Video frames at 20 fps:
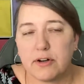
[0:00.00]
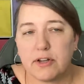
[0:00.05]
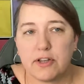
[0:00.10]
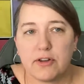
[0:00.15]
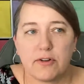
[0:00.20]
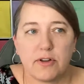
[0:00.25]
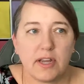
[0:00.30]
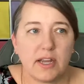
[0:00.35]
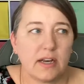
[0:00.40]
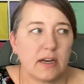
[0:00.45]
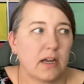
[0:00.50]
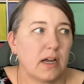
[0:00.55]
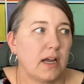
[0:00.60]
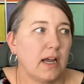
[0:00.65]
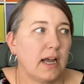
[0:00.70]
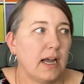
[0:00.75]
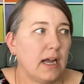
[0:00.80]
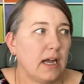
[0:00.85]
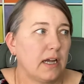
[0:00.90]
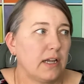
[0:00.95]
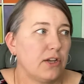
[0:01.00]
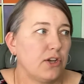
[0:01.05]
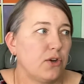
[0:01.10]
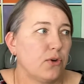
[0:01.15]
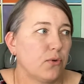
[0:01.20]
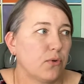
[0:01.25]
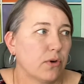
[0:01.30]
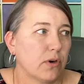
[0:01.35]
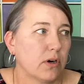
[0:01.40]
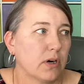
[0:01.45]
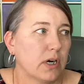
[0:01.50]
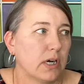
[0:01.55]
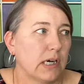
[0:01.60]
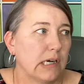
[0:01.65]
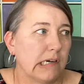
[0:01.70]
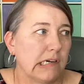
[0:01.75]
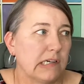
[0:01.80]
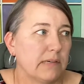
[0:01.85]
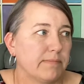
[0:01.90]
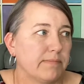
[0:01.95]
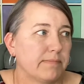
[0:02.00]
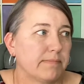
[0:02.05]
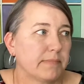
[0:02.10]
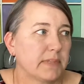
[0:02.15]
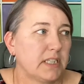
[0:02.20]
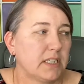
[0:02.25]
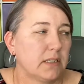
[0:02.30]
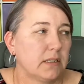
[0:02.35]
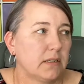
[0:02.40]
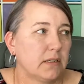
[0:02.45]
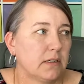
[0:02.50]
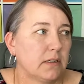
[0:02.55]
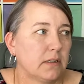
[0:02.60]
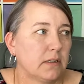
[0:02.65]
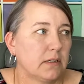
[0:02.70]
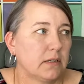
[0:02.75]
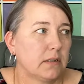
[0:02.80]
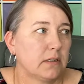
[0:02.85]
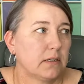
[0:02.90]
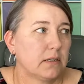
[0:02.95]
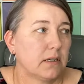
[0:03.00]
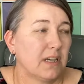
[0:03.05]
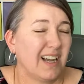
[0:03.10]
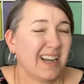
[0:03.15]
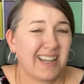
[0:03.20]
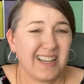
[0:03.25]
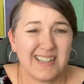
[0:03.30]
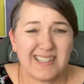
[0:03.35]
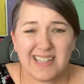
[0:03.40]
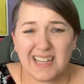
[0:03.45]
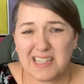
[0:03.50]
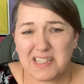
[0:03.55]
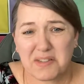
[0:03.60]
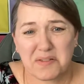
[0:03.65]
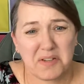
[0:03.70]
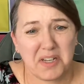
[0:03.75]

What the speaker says: You cannot hide your, I guess that's,